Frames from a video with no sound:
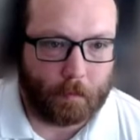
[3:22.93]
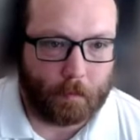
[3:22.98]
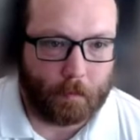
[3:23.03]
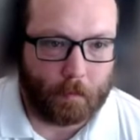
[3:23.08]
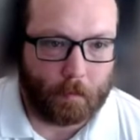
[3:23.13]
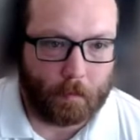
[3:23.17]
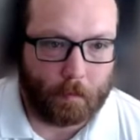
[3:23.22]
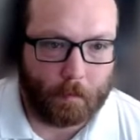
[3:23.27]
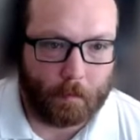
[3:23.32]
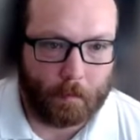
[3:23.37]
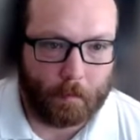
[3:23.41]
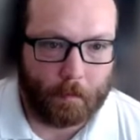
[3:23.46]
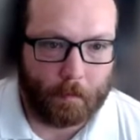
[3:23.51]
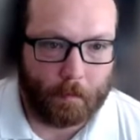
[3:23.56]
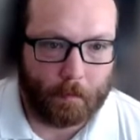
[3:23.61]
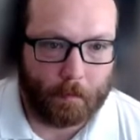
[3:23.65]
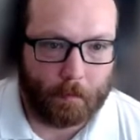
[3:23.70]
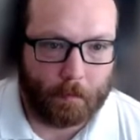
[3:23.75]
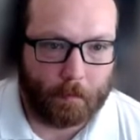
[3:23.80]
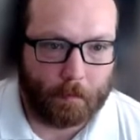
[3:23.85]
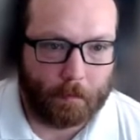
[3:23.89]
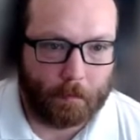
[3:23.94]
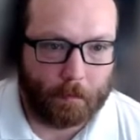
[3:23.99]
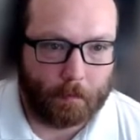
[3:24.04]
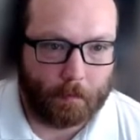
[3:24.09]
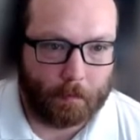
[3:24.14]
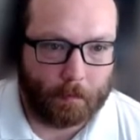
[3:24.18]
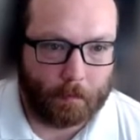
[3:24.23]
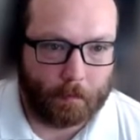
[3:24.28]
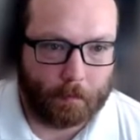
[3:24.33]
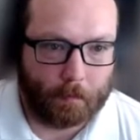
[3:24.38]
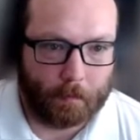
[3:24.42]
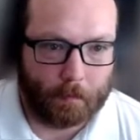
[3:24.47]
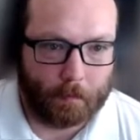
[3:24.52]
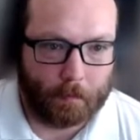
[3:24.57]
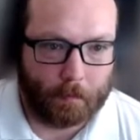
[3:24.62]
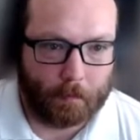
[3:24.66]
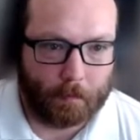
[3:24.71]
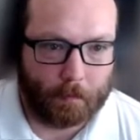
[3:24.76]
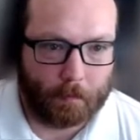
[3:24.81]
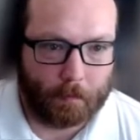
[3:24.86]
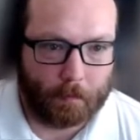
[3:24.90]

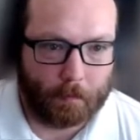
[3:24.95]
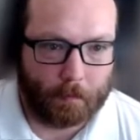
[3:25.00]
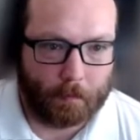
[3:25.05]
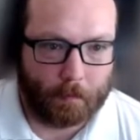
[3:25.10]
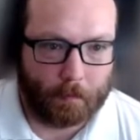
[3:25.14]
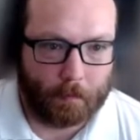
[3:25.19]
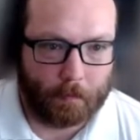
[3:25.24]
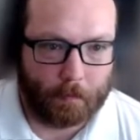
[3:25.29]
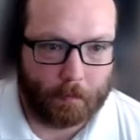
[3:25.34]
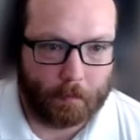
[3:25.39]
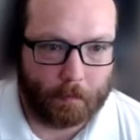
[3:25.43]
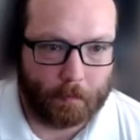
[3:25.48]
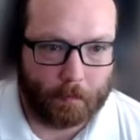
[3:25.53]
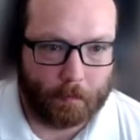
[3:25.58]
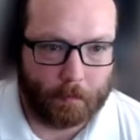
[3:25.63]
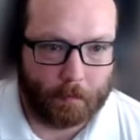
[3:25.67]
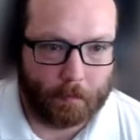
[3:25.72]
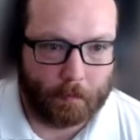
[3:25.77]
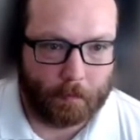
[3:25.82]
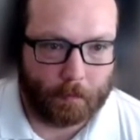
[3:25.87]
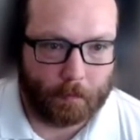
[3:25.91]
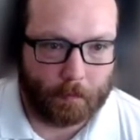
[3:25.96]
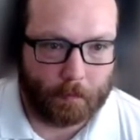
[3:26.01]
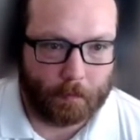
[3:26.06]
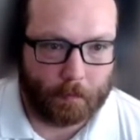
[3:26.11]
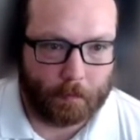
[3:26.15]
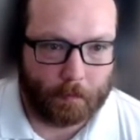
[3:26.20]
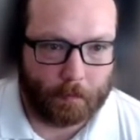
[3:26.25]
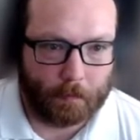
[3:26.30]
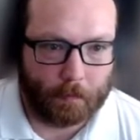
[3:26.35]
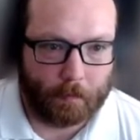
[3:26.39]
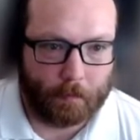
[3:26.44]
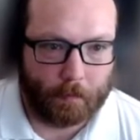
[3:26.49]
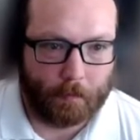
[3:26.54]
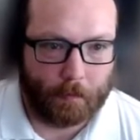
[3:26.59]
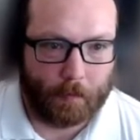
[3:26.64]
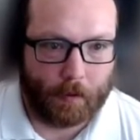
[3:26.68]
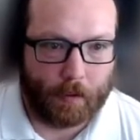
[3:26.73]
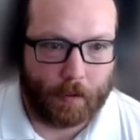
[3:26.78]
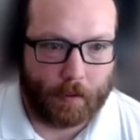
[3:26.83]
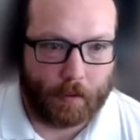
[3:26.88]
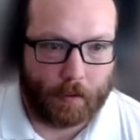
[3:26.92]

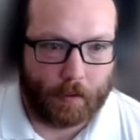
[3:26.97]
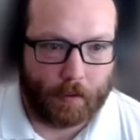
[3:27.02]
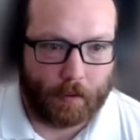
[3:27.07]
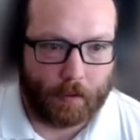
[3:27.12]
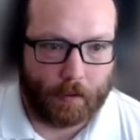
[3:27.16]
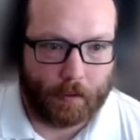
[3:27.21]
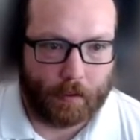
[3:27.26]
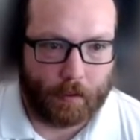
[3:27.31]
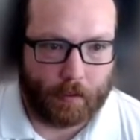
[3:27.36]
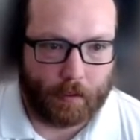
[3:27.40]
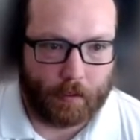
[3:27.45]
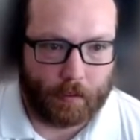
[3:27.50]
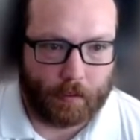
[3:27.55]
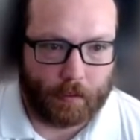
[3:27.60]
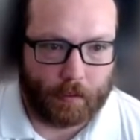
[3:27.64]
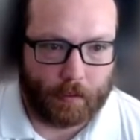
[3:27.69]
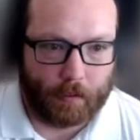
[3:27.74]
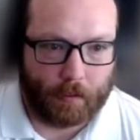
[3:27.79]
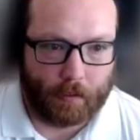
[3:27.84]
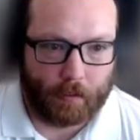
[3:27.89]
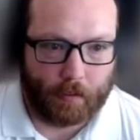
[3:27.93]
No words are spoken by the person on screen.